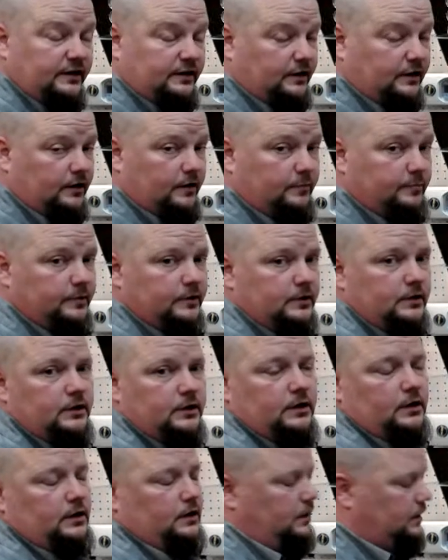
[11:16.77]
it up,
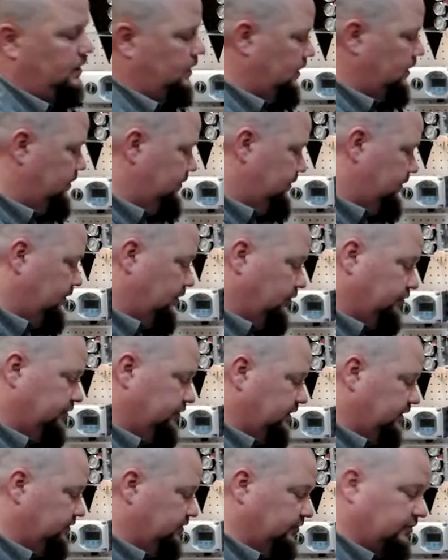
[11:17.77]
and those
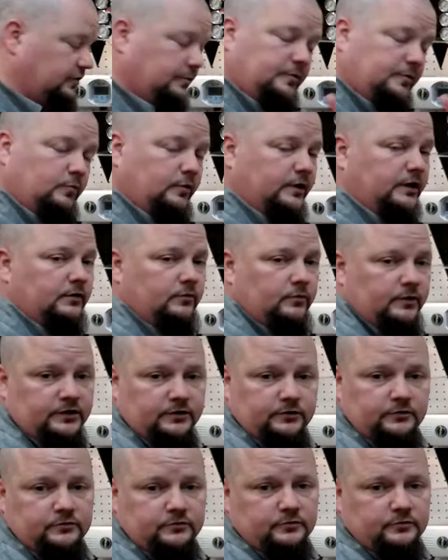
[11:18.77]
things are something we